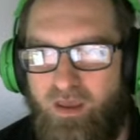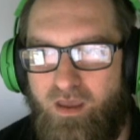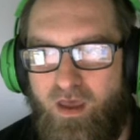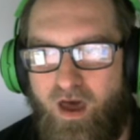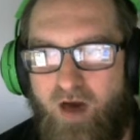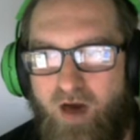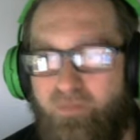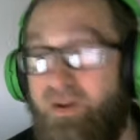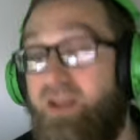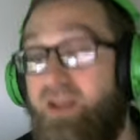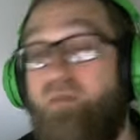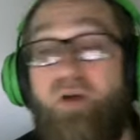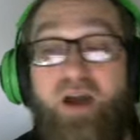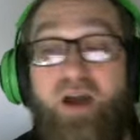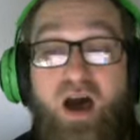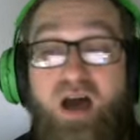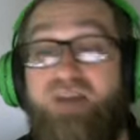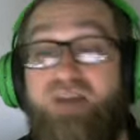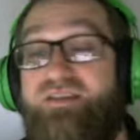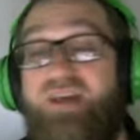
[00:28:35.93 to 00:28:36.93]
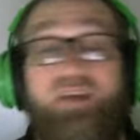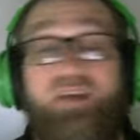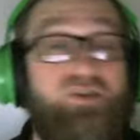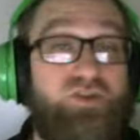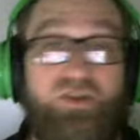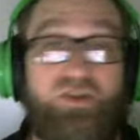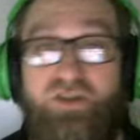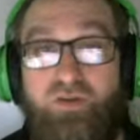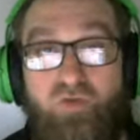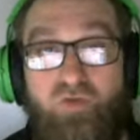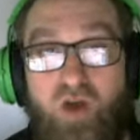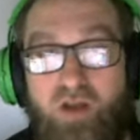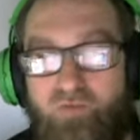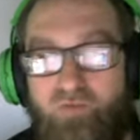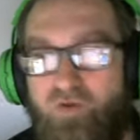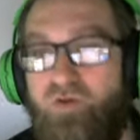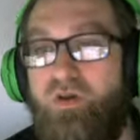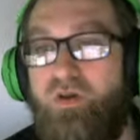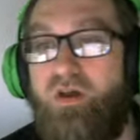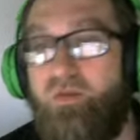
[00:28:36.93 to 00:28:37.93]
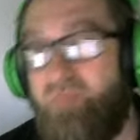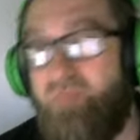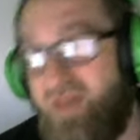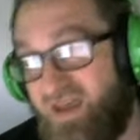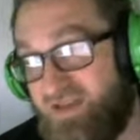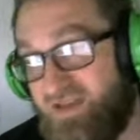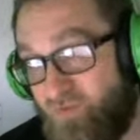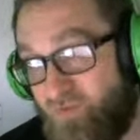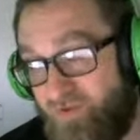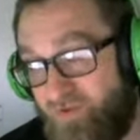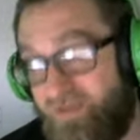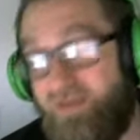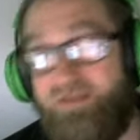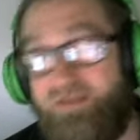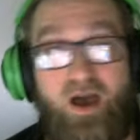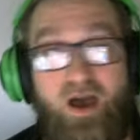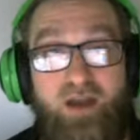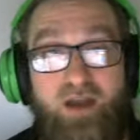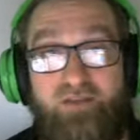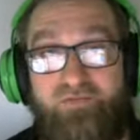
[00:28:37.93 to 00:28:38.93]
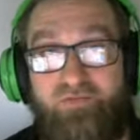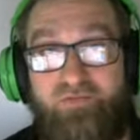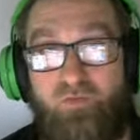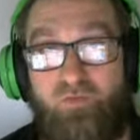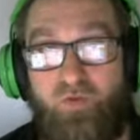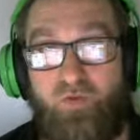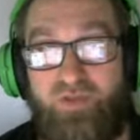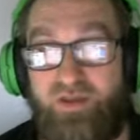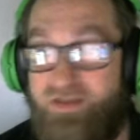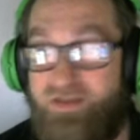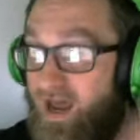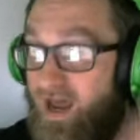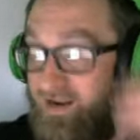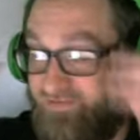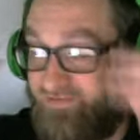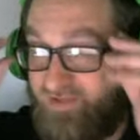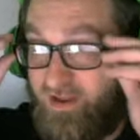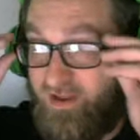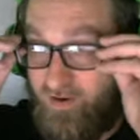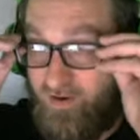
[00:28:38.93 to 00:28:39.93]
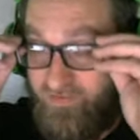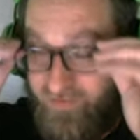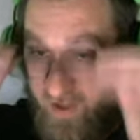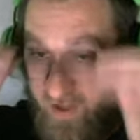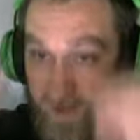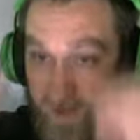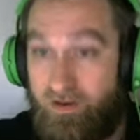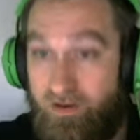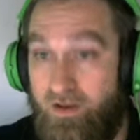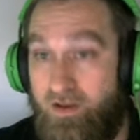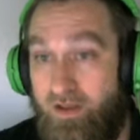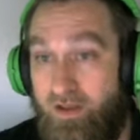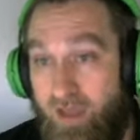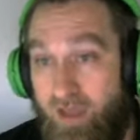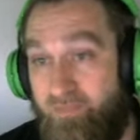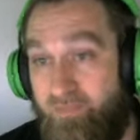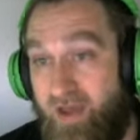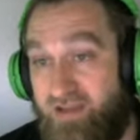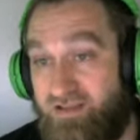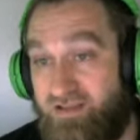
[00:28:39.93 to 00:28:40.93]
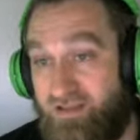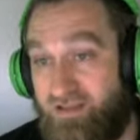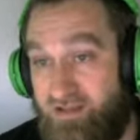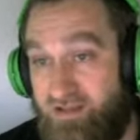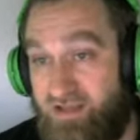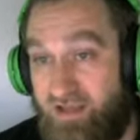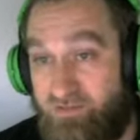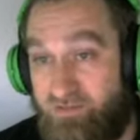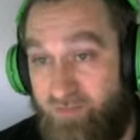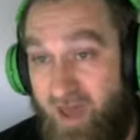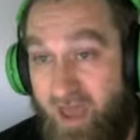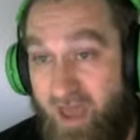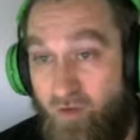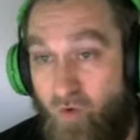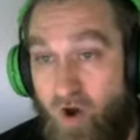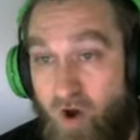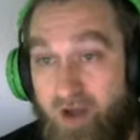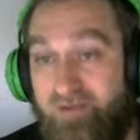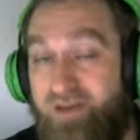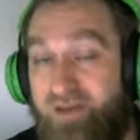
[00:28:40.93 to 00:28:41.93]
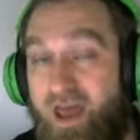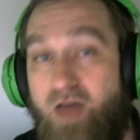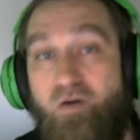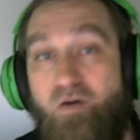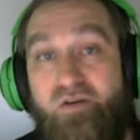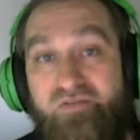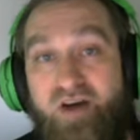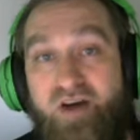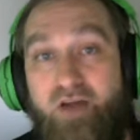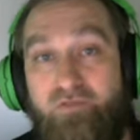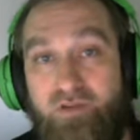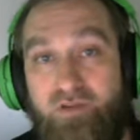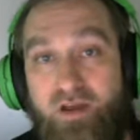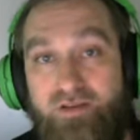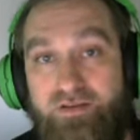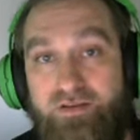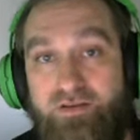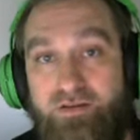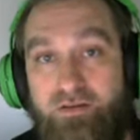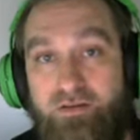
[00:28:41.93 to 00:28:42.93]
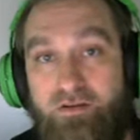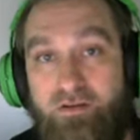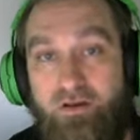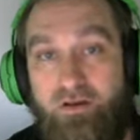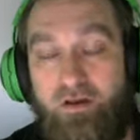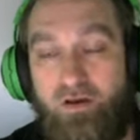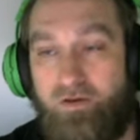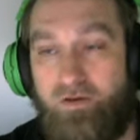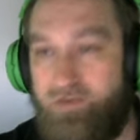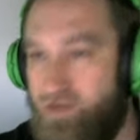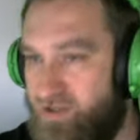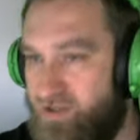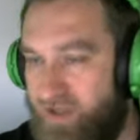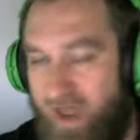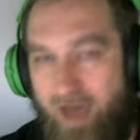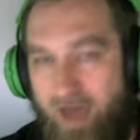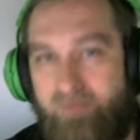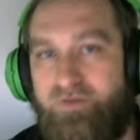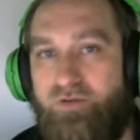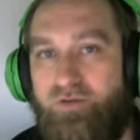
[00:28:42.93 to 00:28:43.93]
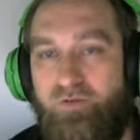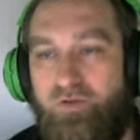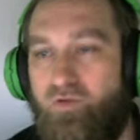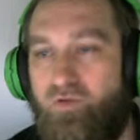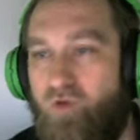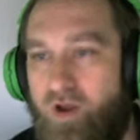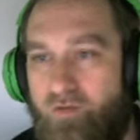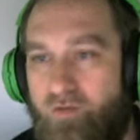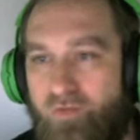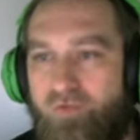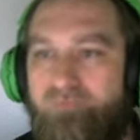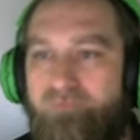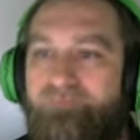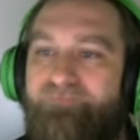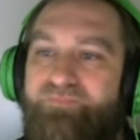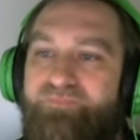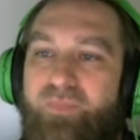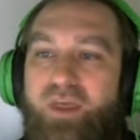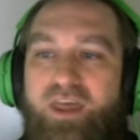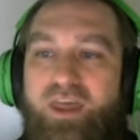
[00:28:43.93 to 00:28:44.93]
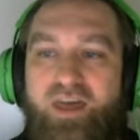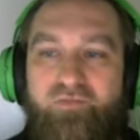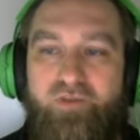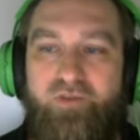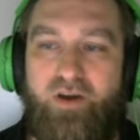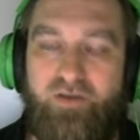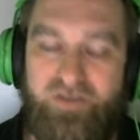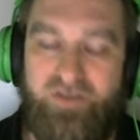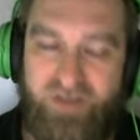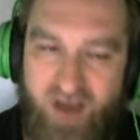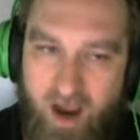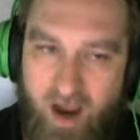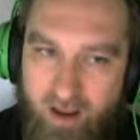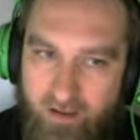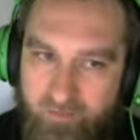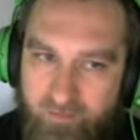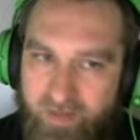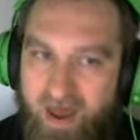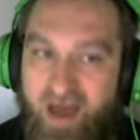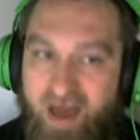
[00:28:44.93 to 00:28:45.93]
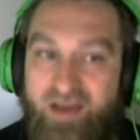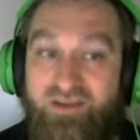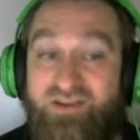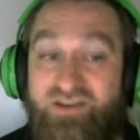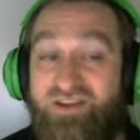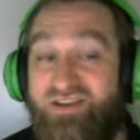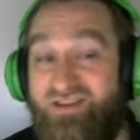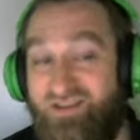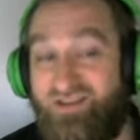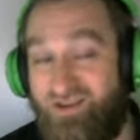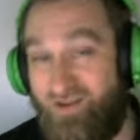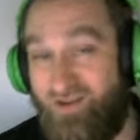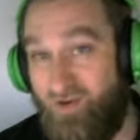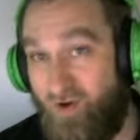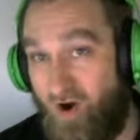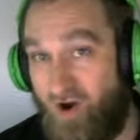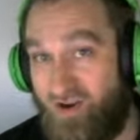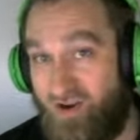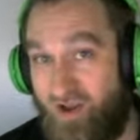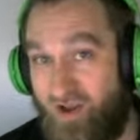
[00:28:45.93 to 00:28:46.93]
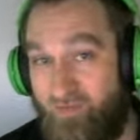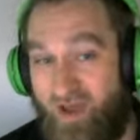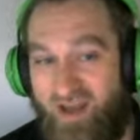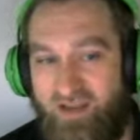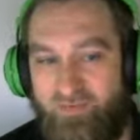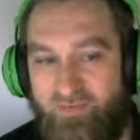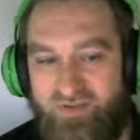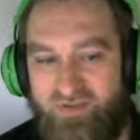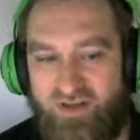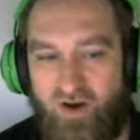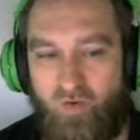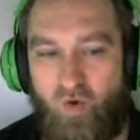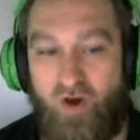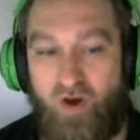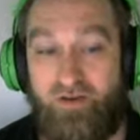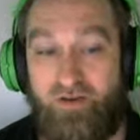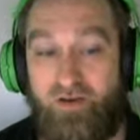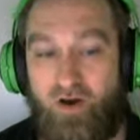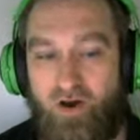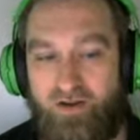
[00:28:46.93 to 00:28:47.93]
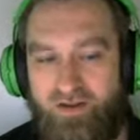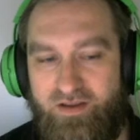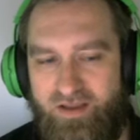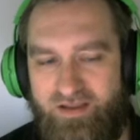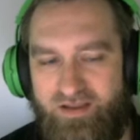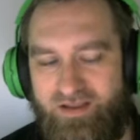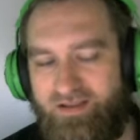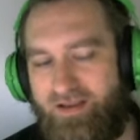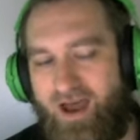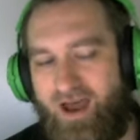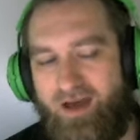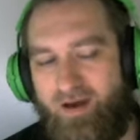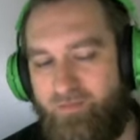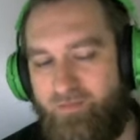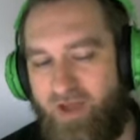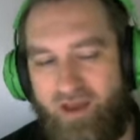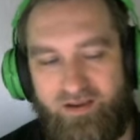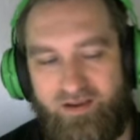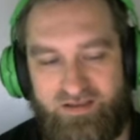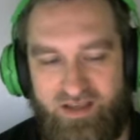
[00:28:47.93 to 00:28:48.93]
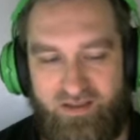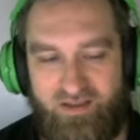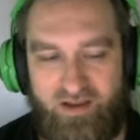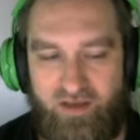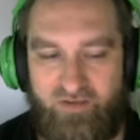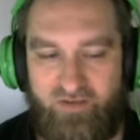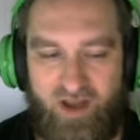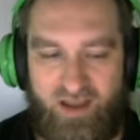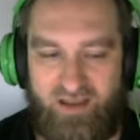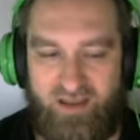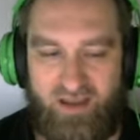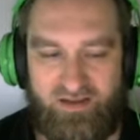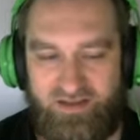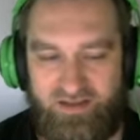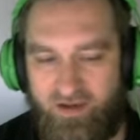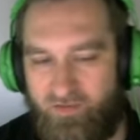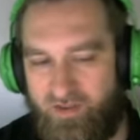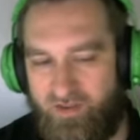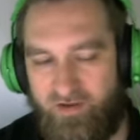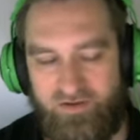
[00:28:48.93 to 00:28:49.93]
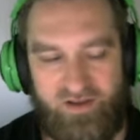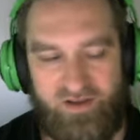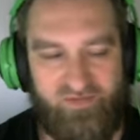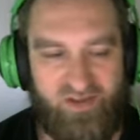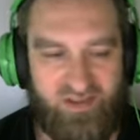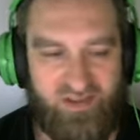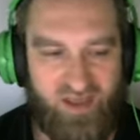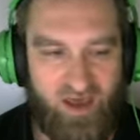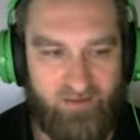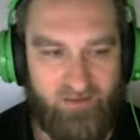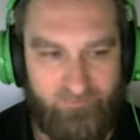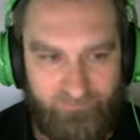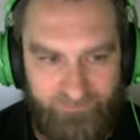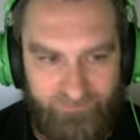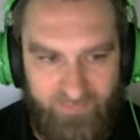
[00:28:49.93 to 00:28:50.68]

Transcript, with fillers: Uh, but anyway, Ice Age is just incredible because with this kind of with this kind of leader effect, it basically says pay one KO five or less. Just absolutely incredible. If we go to the Skyland package, this is a new card coming out in EB01 called. It, it, I'm not going to say the name, and I can't stand when they do stuff like that.